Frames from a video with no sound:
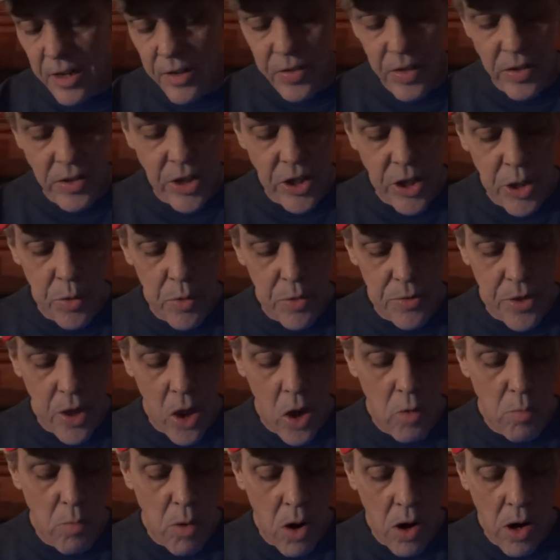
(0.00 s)
anything to do with
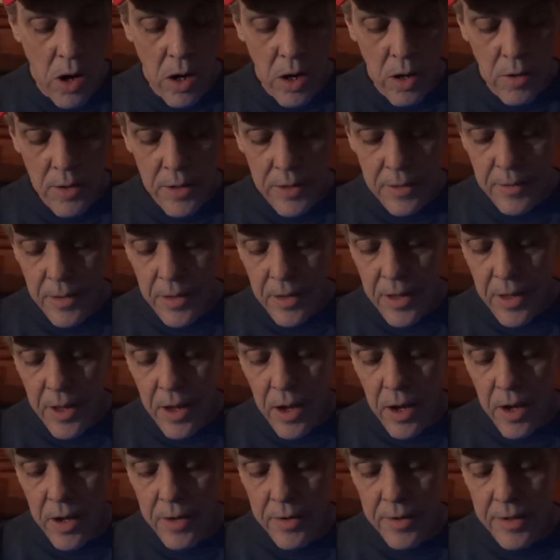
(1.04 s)
Omar,
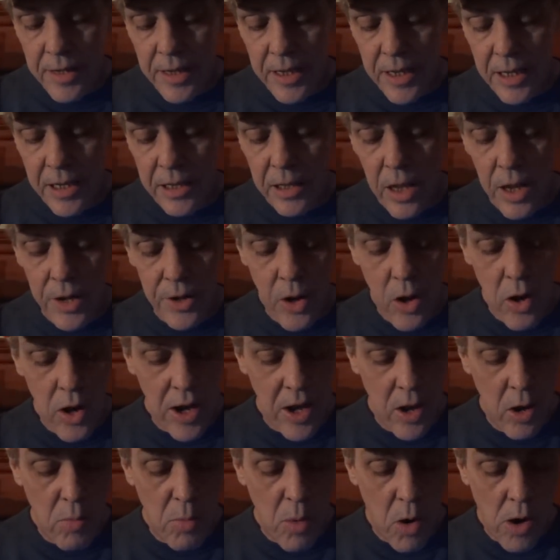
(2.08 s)
Ilhan
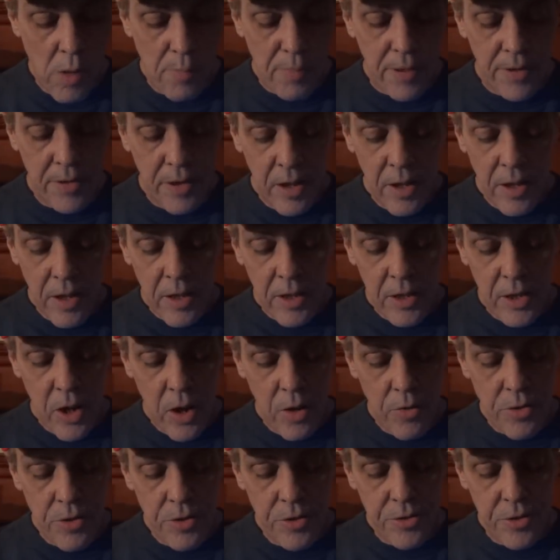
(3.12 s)
Omar. But, you
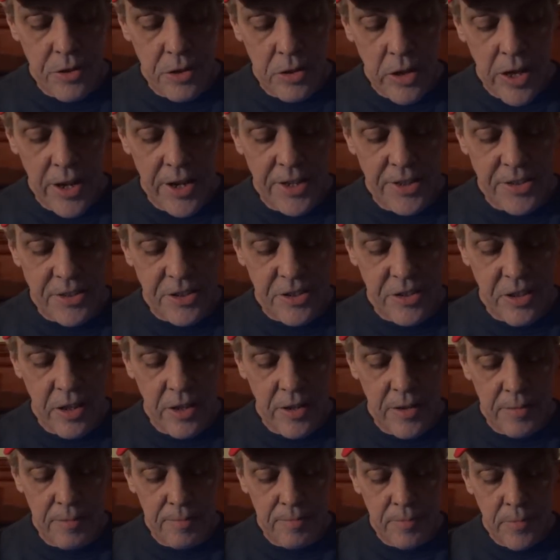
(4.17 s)
know, the latest
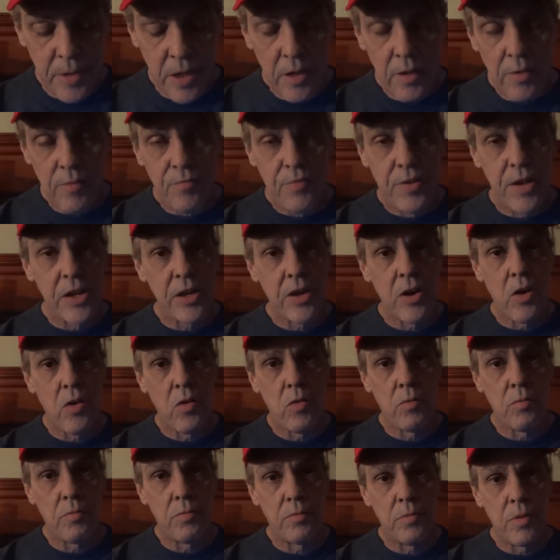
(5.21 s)

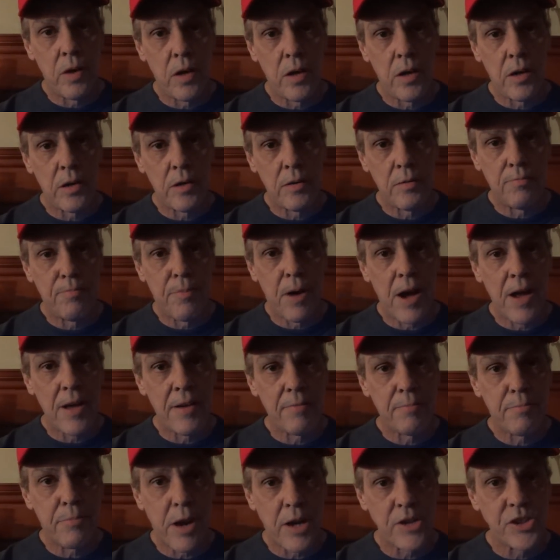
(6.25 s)
video by
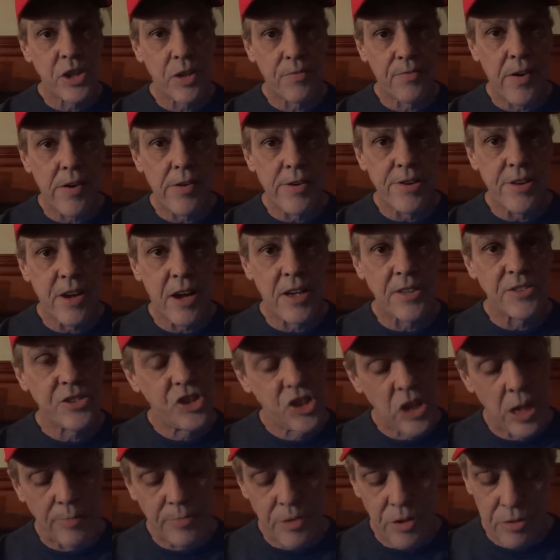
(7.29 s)
Project Veritas,
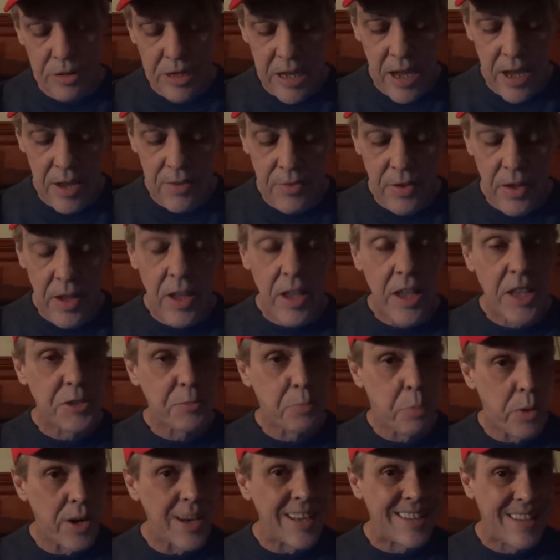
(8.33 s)
James O'Keefe, is
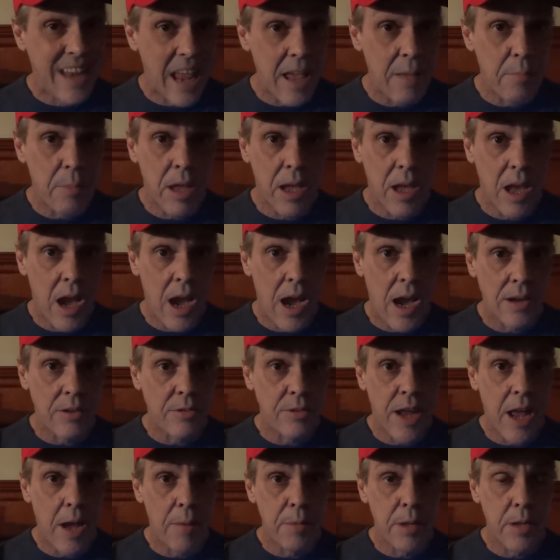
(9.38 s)
pretty damning. I
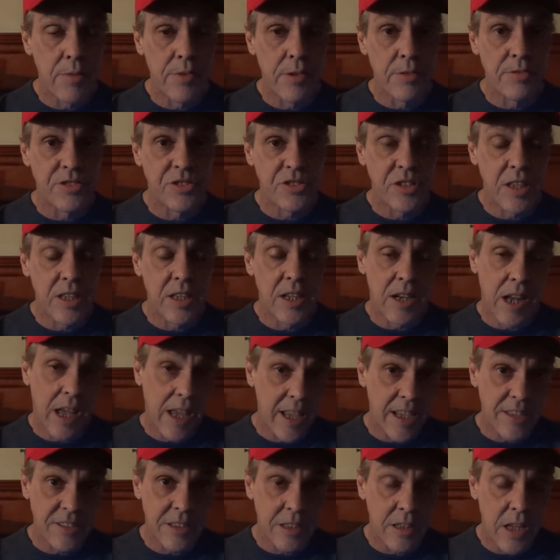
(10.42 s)
don't know how many of you have seen it. I
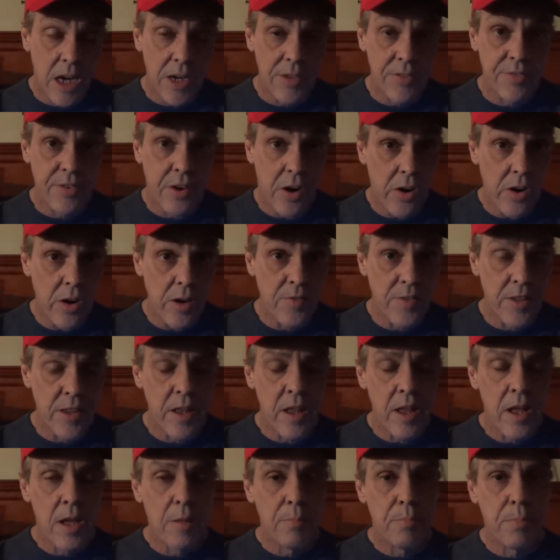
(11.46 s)
guess a lot of you have heard of it,
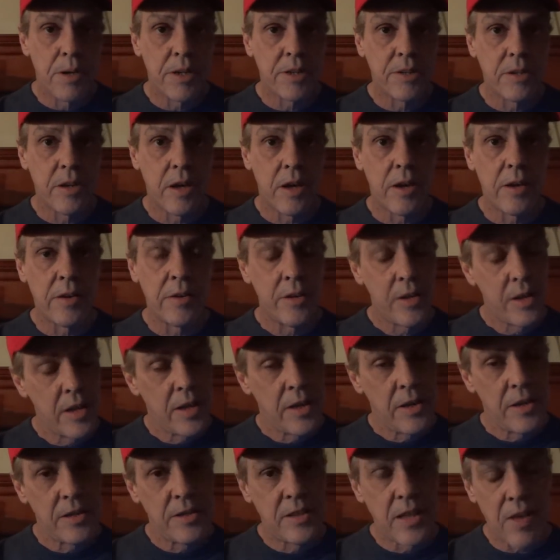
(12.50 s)
but
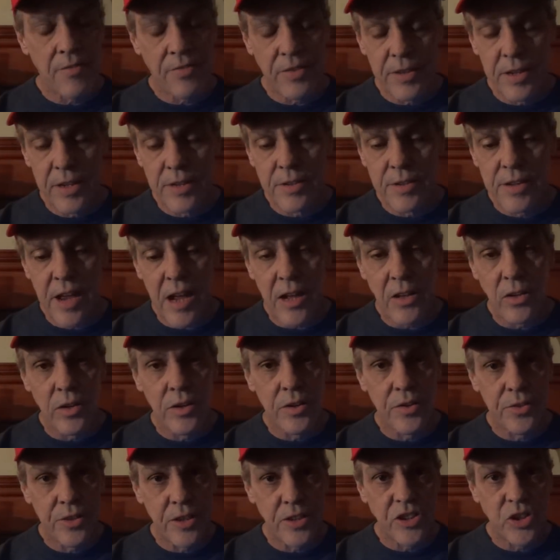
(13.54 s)
you definitely need to take a
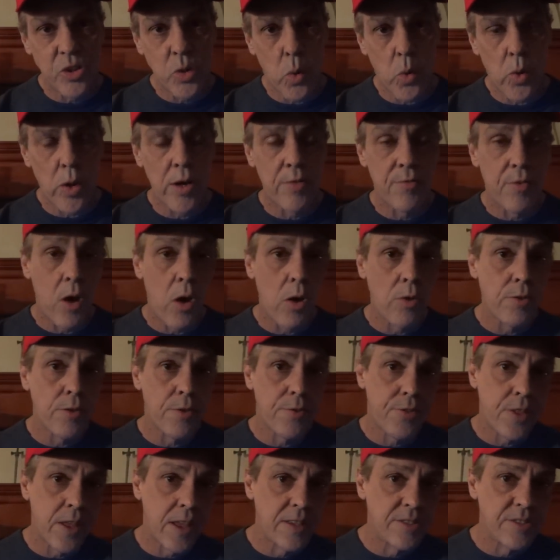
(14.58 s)
look at this story. Of all the
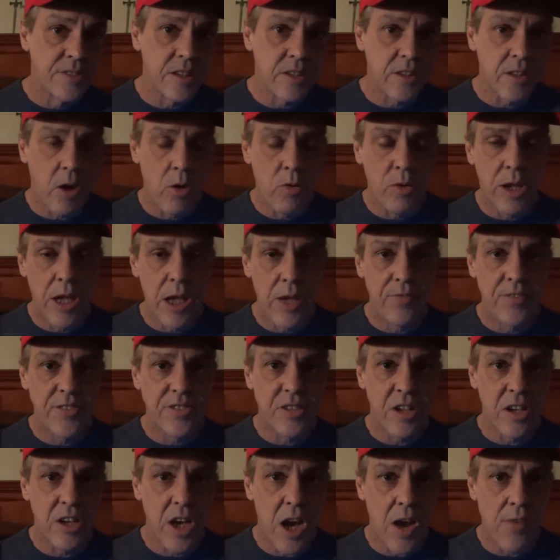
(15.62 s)
things that O'Keefe has
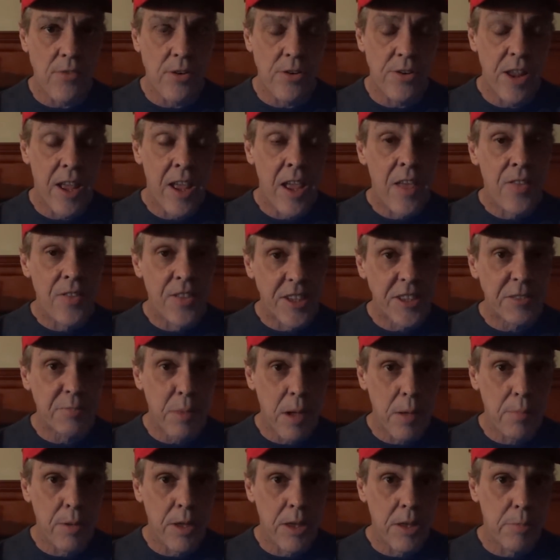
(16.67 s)
uncovered, this
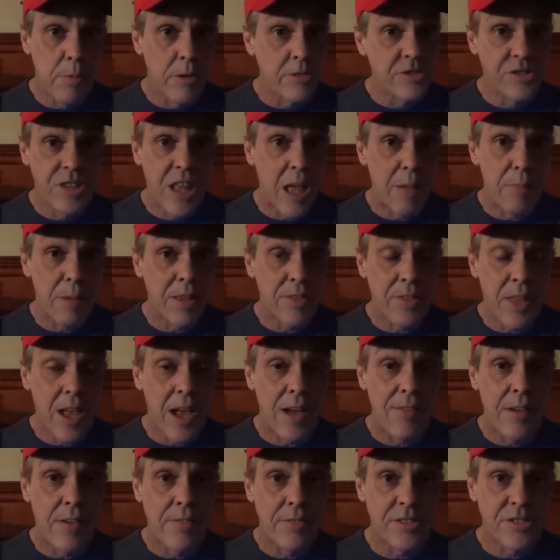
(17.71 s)
may be the most damning thing
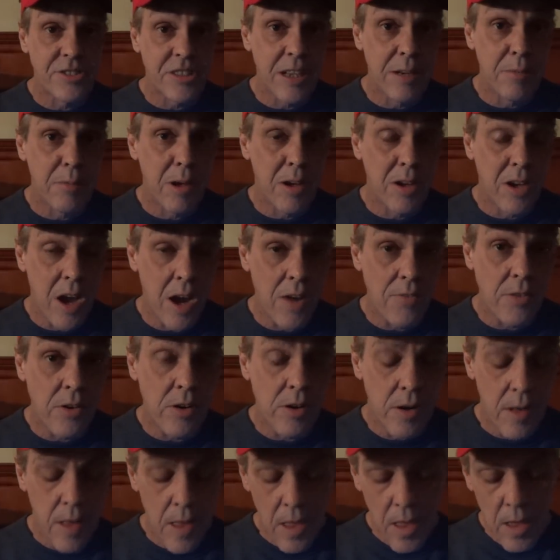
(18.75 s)
I've ever seen him uncover.